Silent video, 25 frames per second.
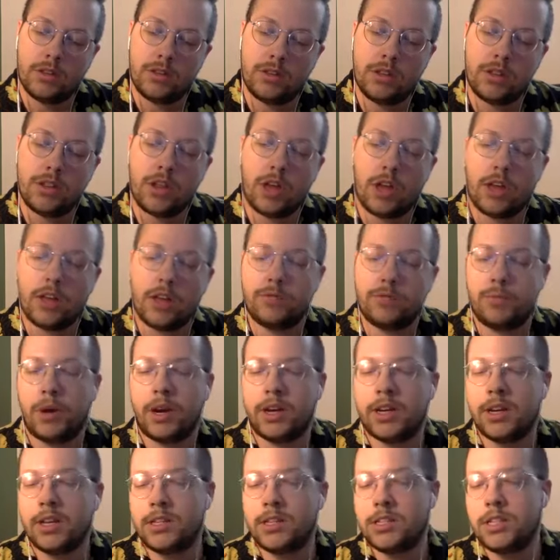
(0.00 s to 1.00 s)
The thought of
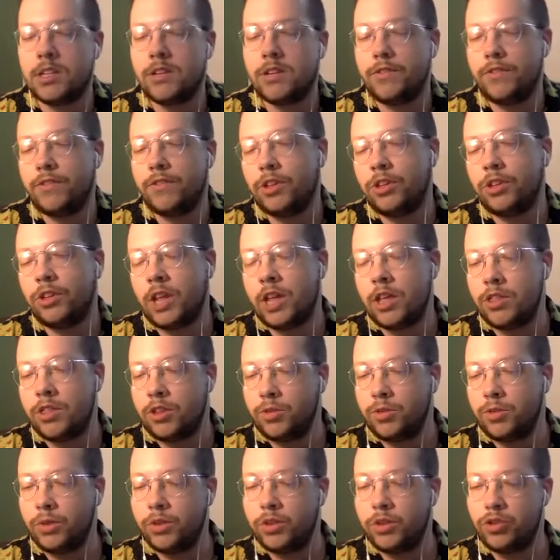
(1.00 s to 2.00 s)
pregnancy filled
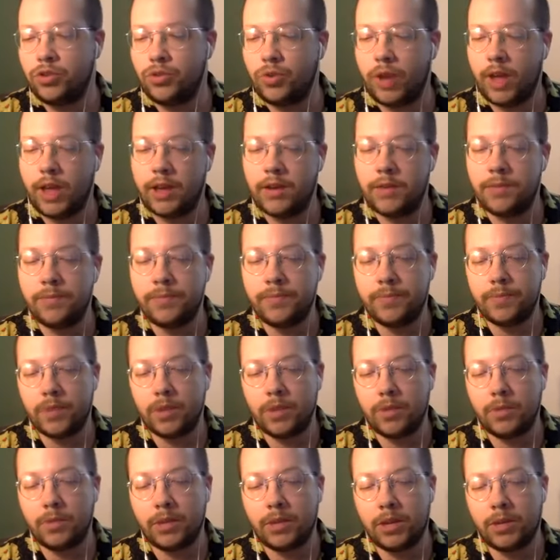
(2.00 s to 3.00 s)
Nathan with dread,
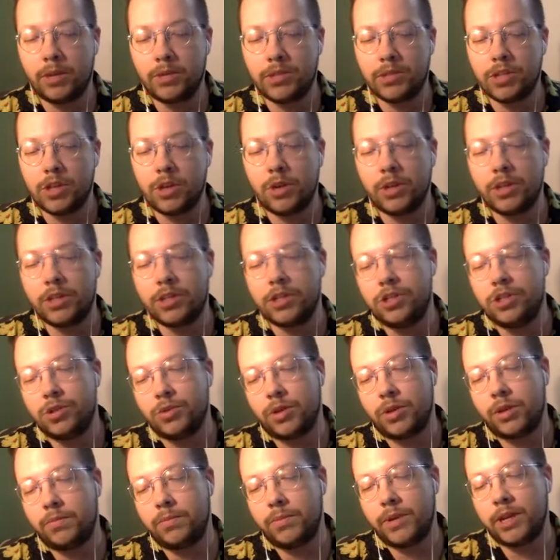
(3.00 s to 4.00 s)
but he was going to do it